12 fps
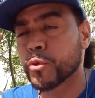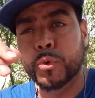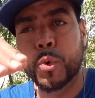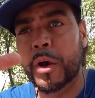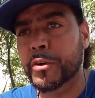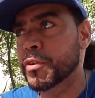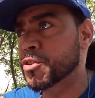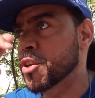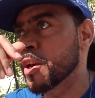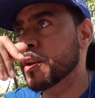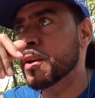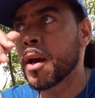Quick
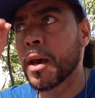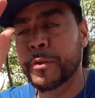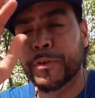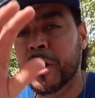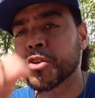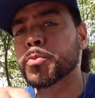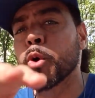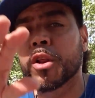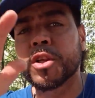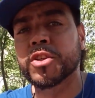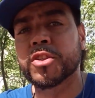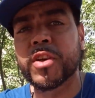critique: if it is more
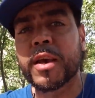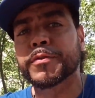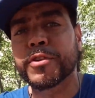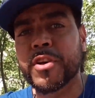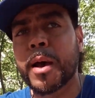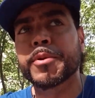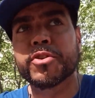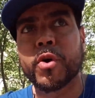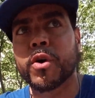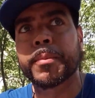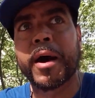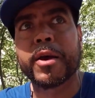than just hate for Tommy
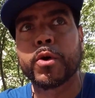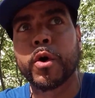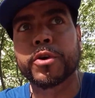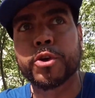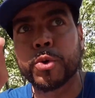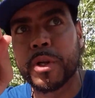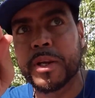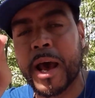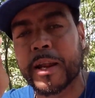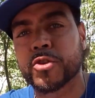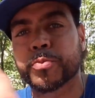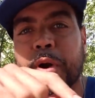Sotomayor, you did not
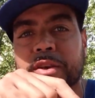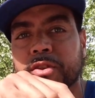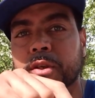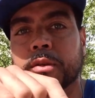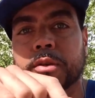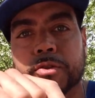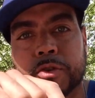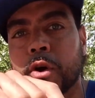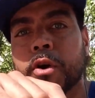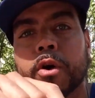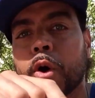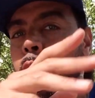express it,
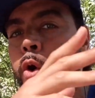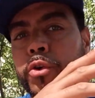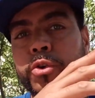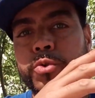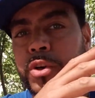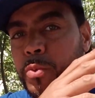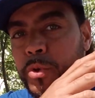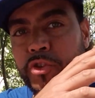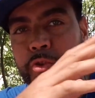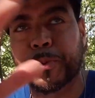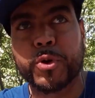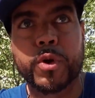sir. All you did was
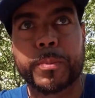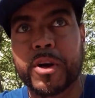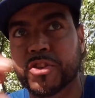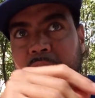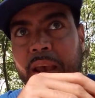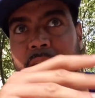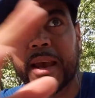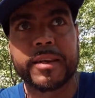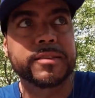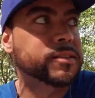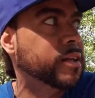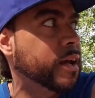spewed a bunch of hate
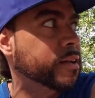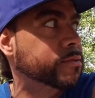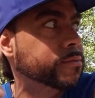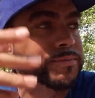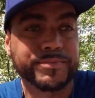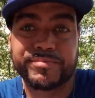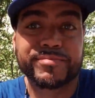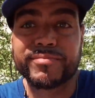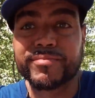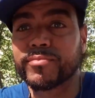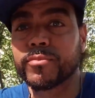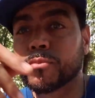and
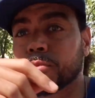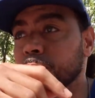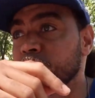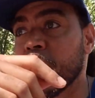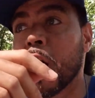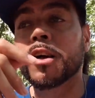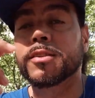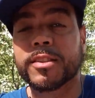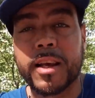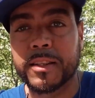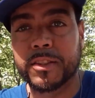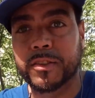
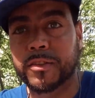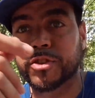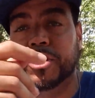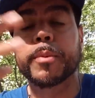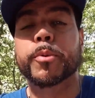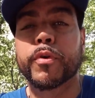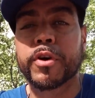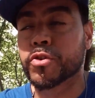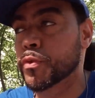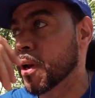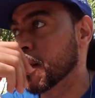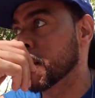nonsense, gibberish,
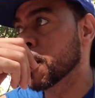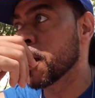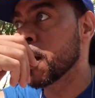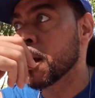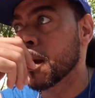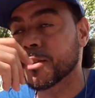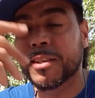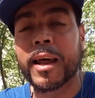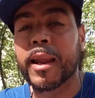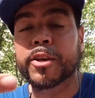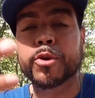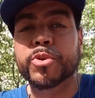really. It sounded
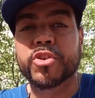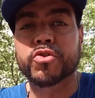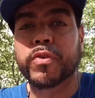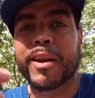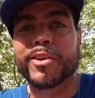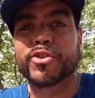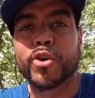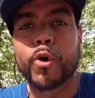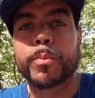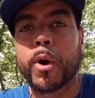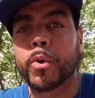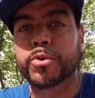like you were just trying to
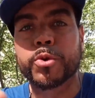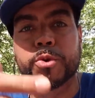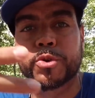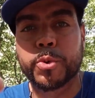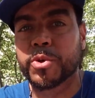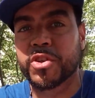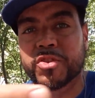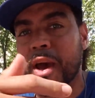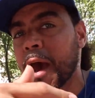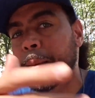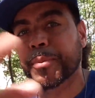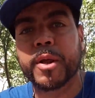showboat, and you were just a
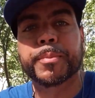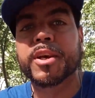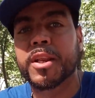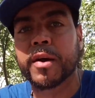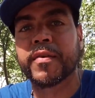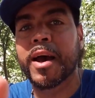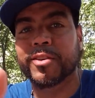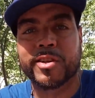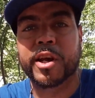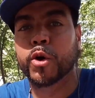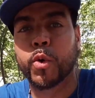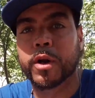happy to be there ass
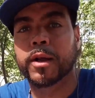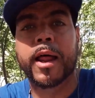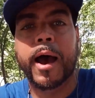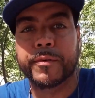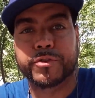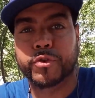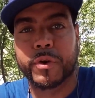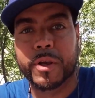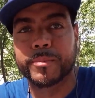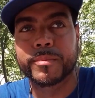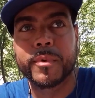nigga on a live stream.